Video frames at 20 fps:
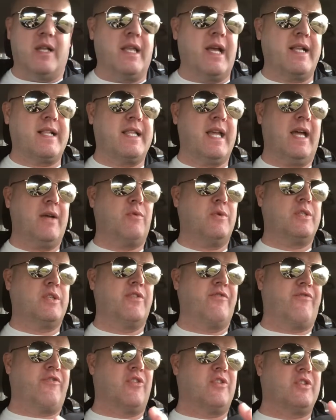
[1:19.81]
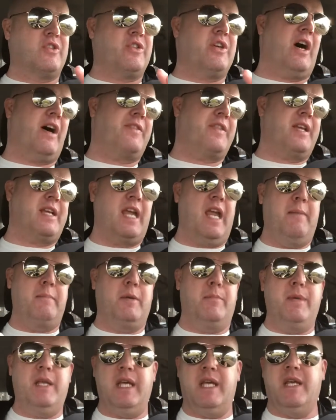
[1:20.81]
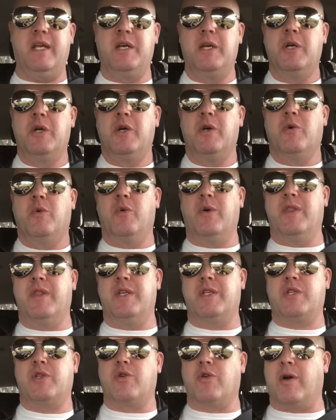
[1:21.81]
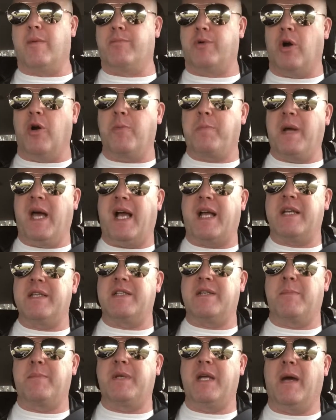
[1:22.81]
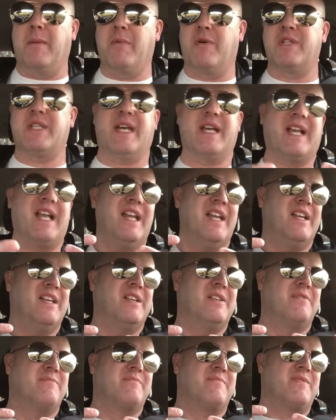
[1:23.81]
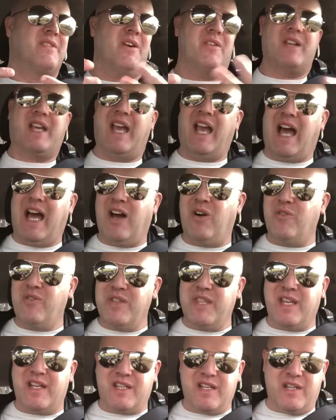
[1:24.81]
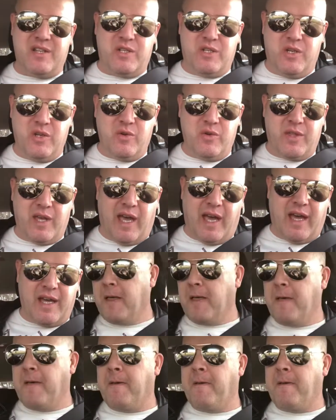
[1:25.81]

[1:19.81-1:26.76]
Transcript: Like, that was the first thought that came to me when this story broke back in September. It's like, okay, how are they going to do that?